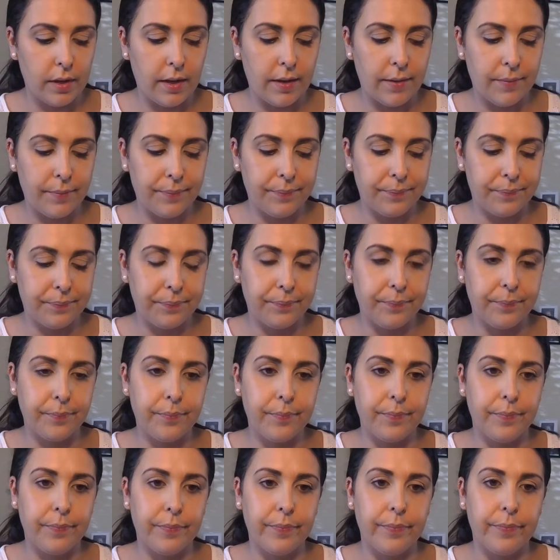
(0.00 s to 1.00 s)
and I'm
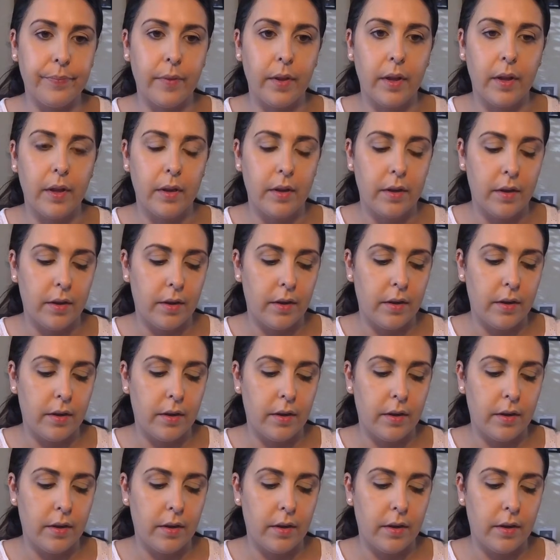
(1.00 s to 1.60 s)
just going to use that.